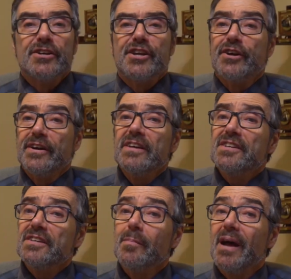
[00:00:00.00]

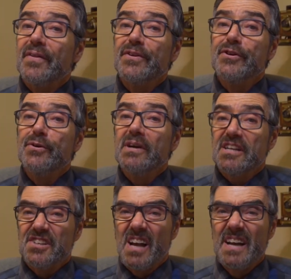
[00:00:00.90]
Curious about the new and
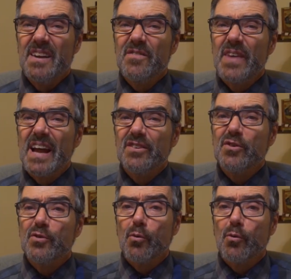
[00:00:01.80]
exciting Vancouver